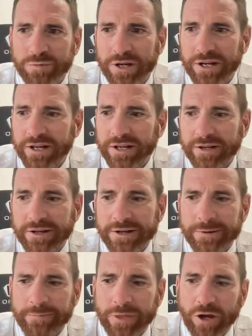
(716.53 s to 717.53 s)
But
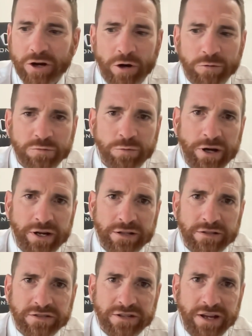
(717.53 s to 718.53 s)
like I was playing
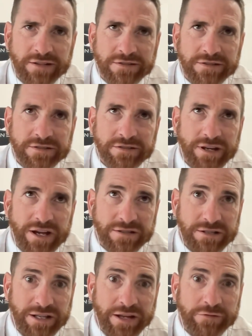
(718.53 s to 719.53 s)
in states
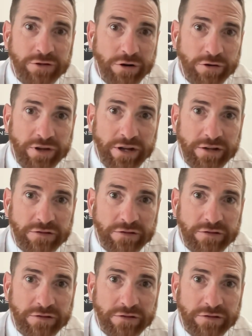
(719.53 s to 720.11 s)
as an 11 year old under